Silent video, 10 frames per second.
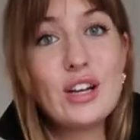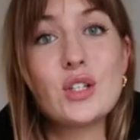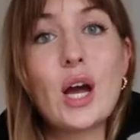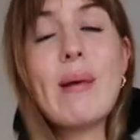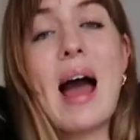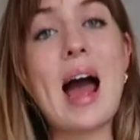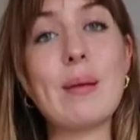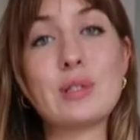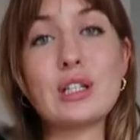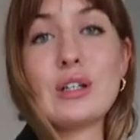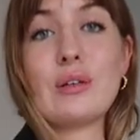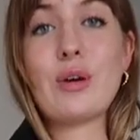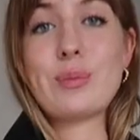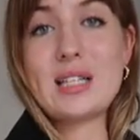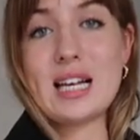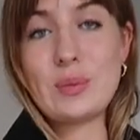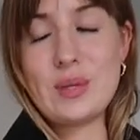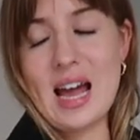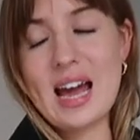so I'm absolutely obsessed with it.